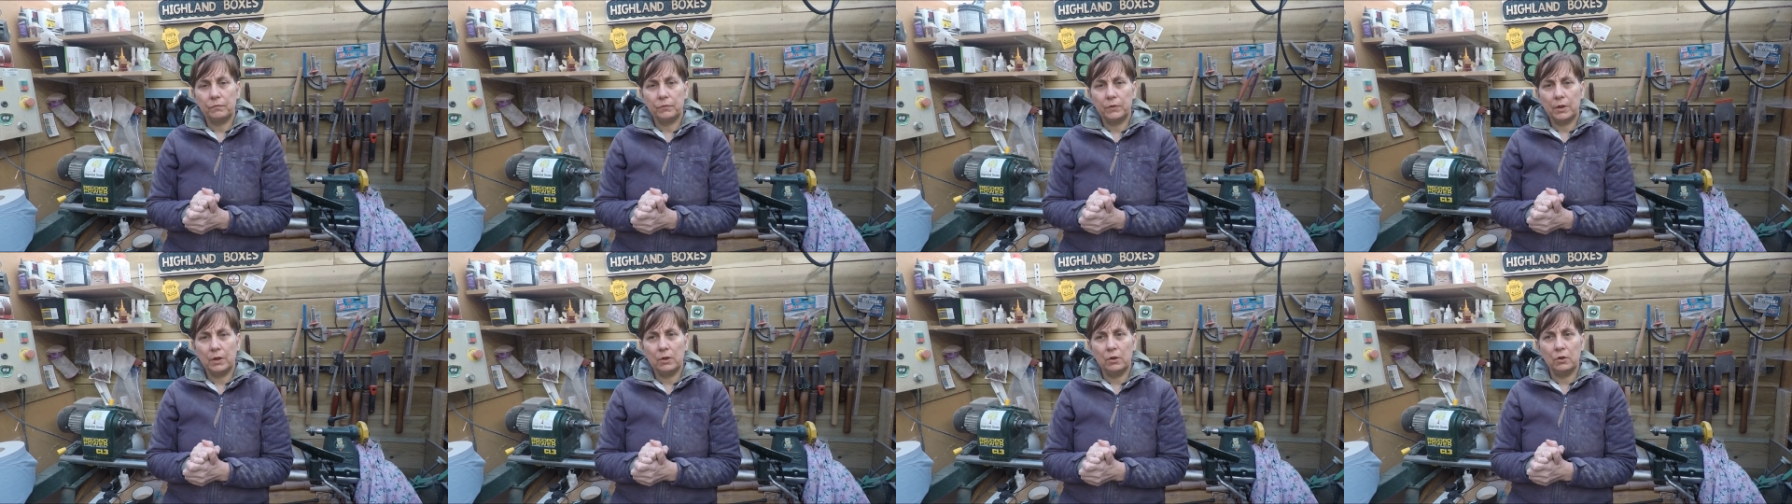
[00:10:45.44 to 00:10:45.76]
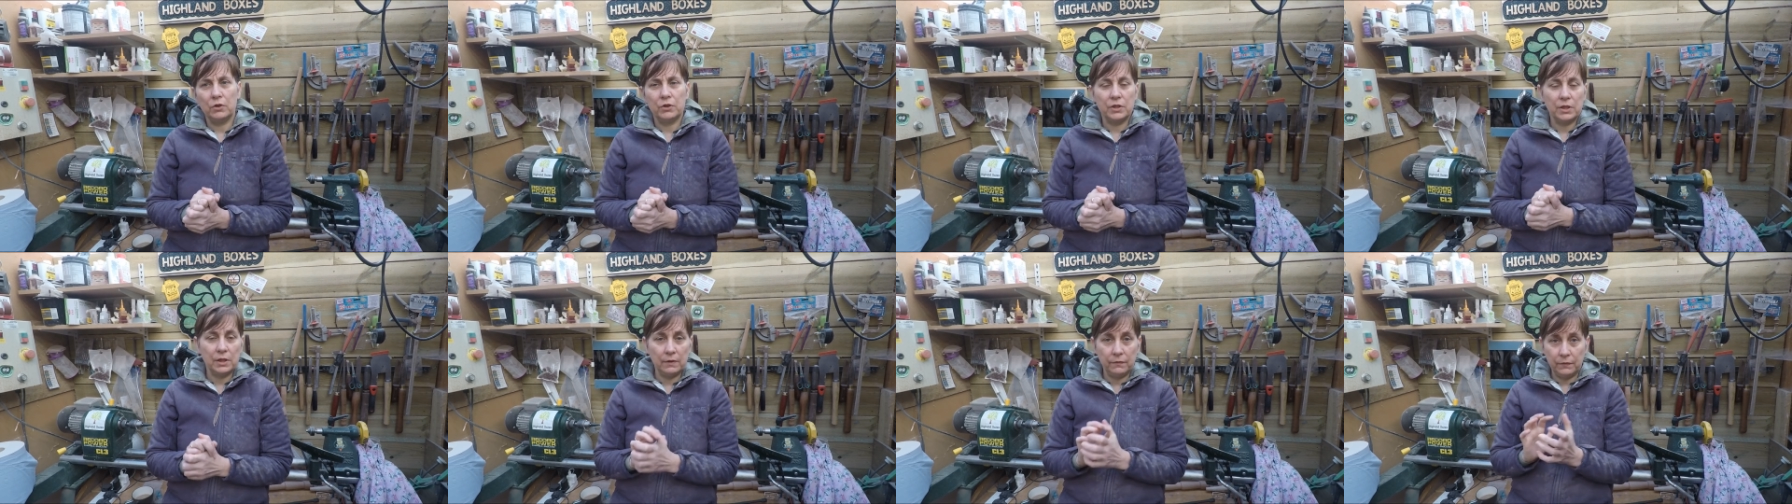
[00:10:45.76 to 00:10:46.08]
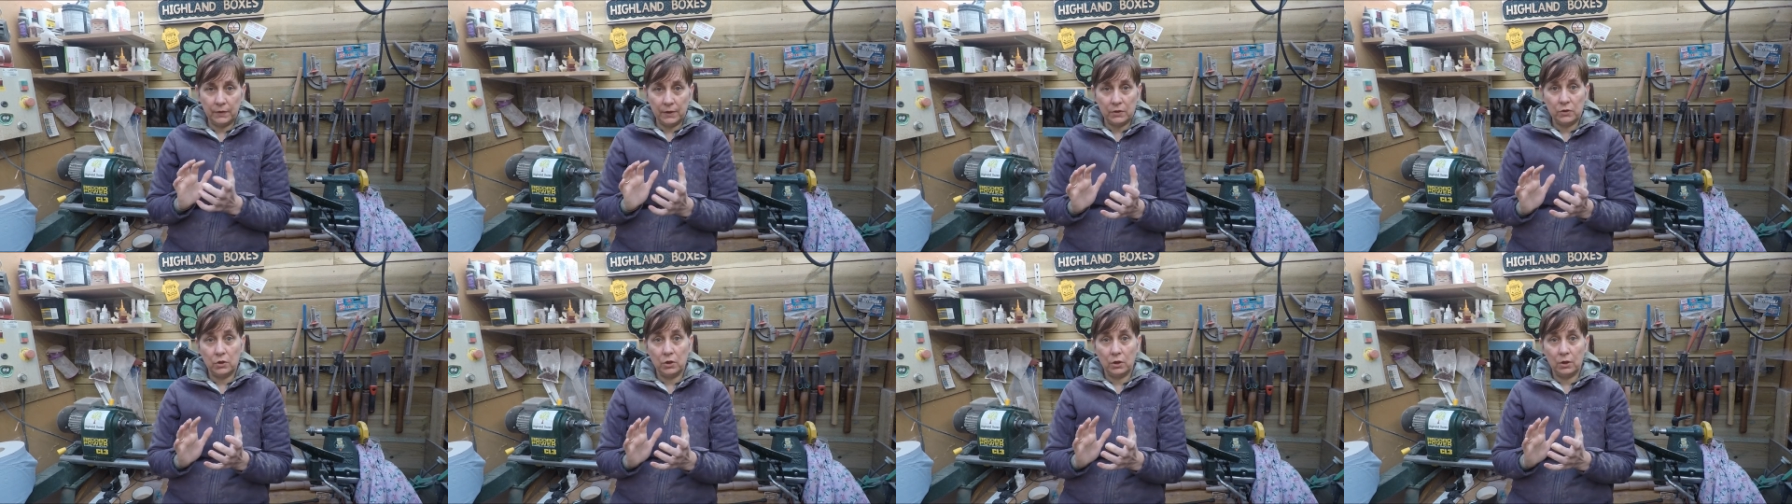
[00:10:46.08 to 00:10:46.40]
because if
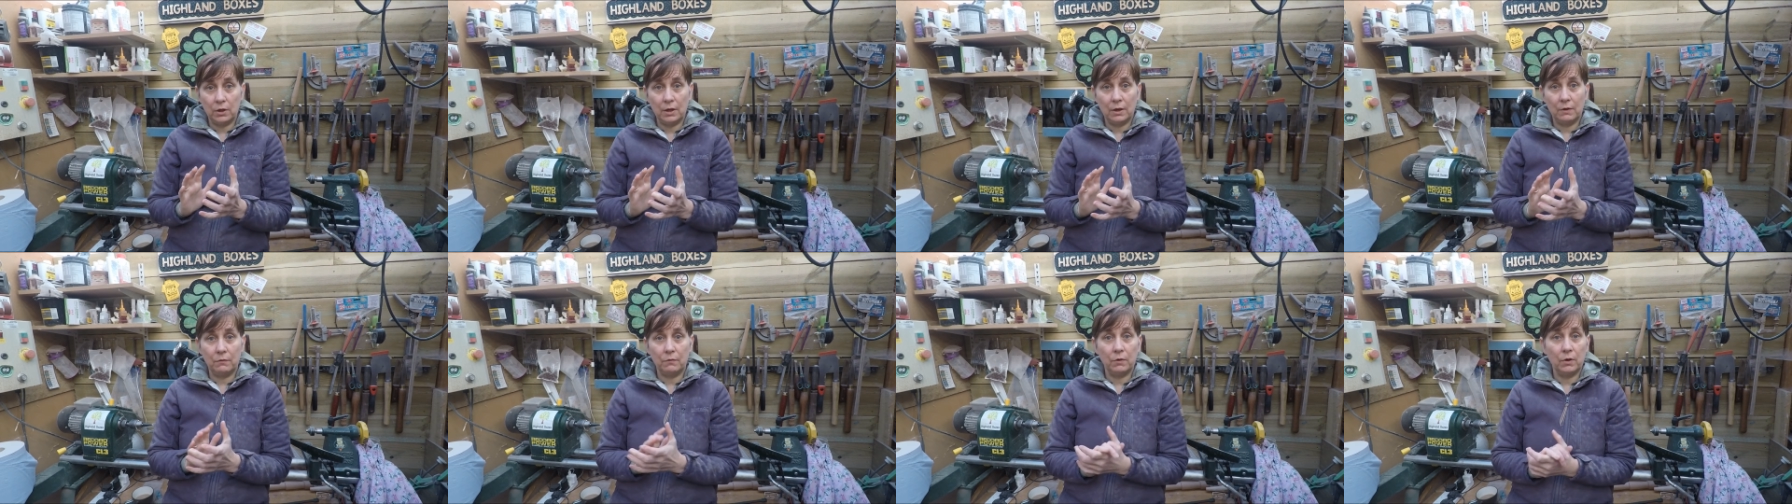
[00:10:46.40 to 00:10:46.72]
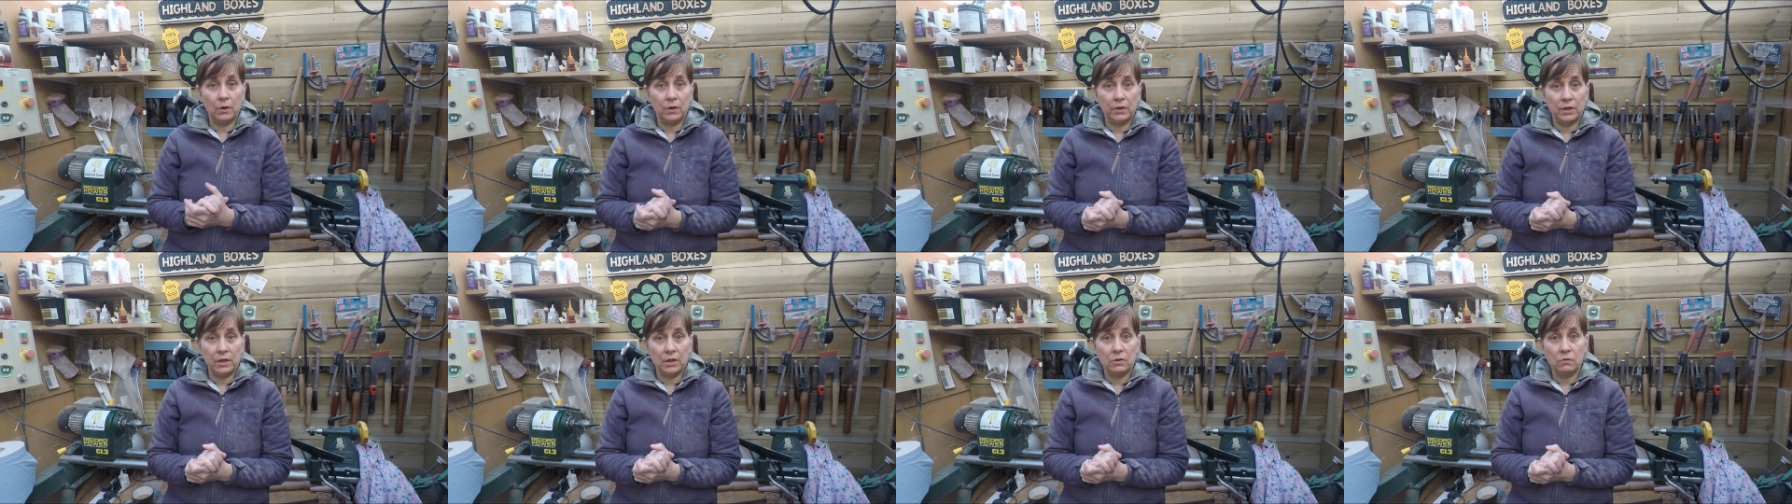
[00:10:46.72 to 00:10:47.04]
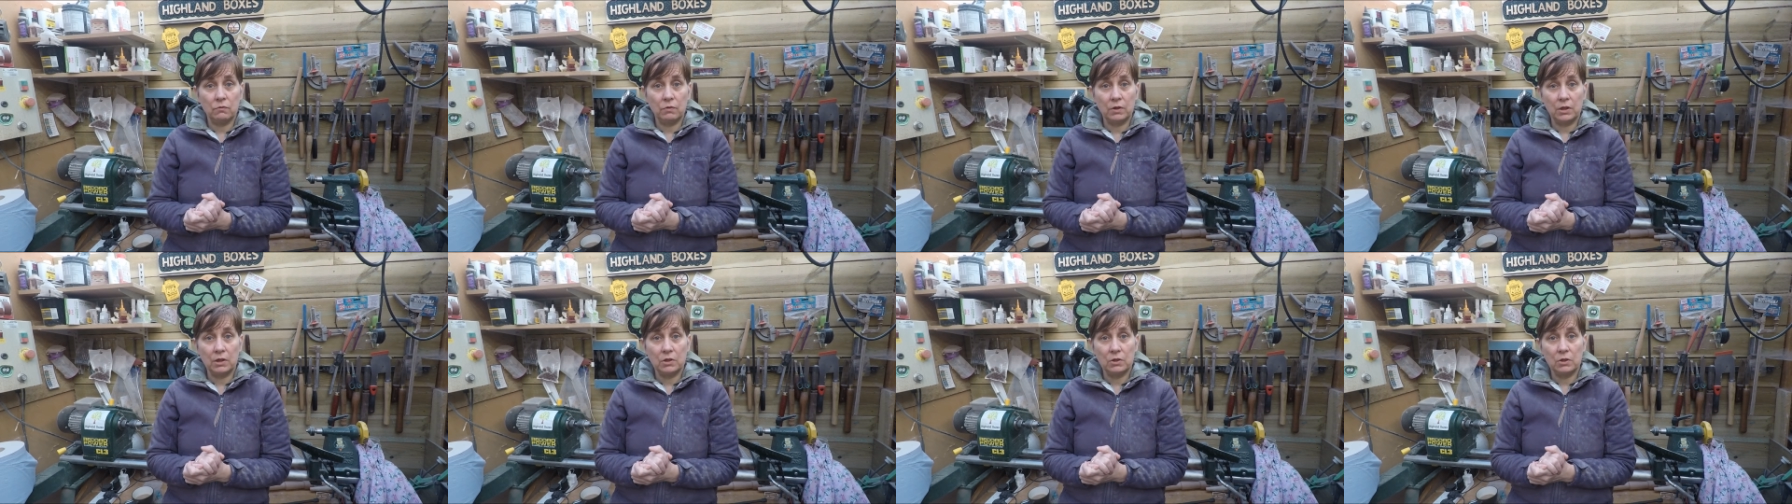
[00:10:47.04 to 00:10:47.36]
they turn out right, these
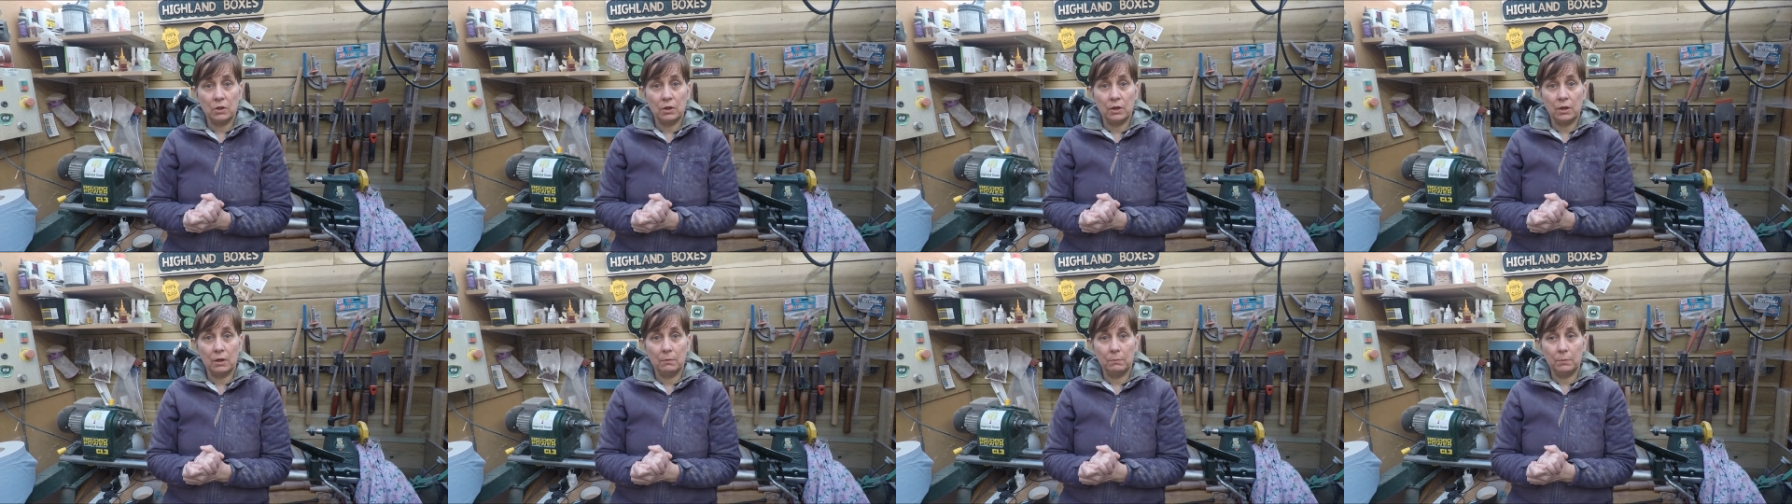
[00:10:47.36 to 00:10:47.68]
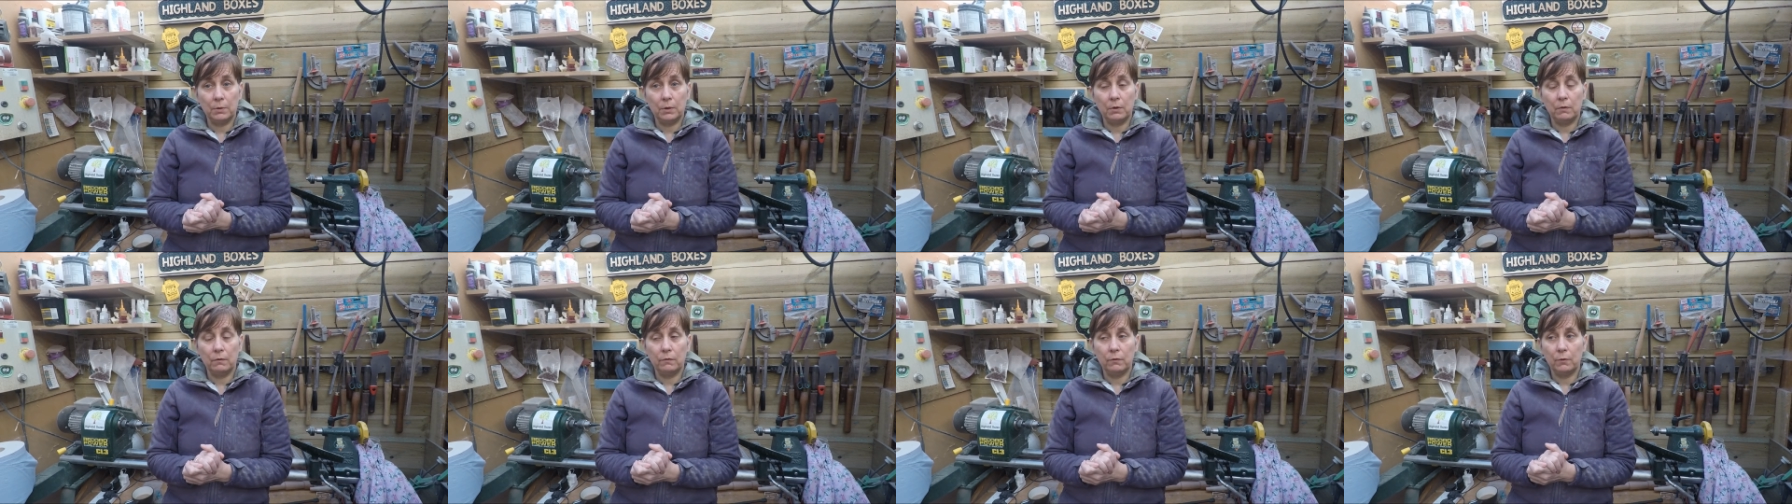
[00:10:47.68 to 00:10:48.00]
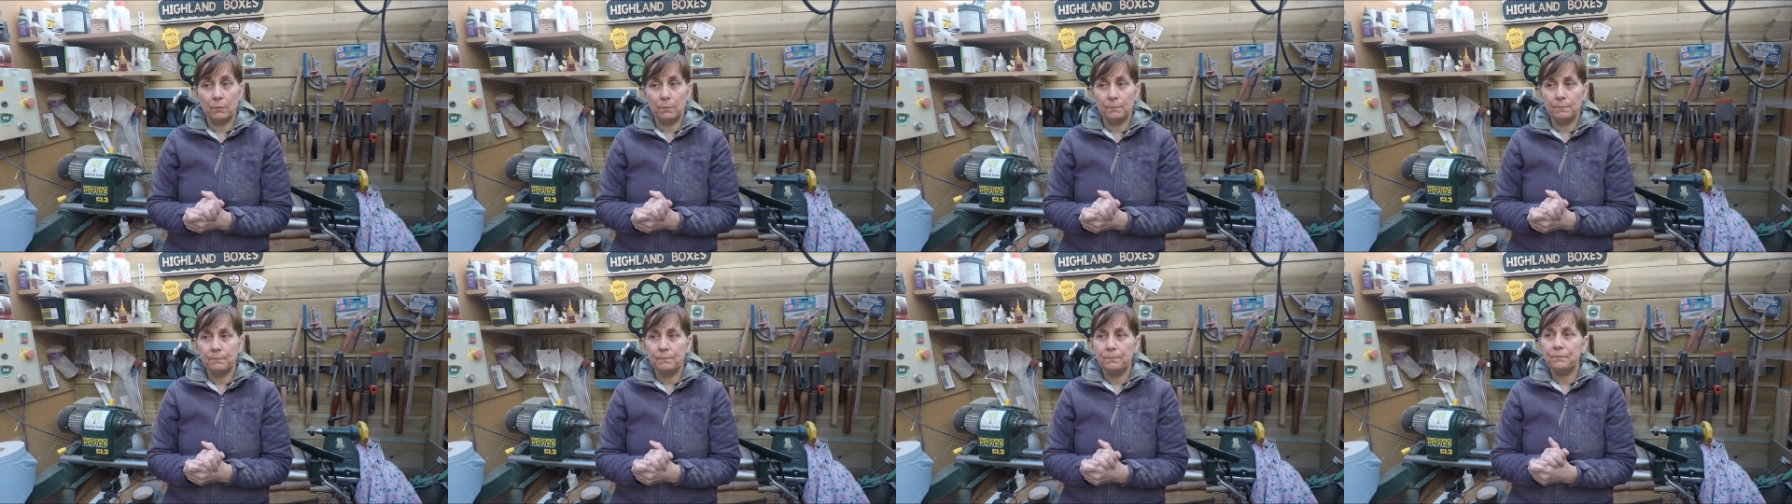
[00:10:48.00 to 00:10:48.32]
rings turn out beautiful.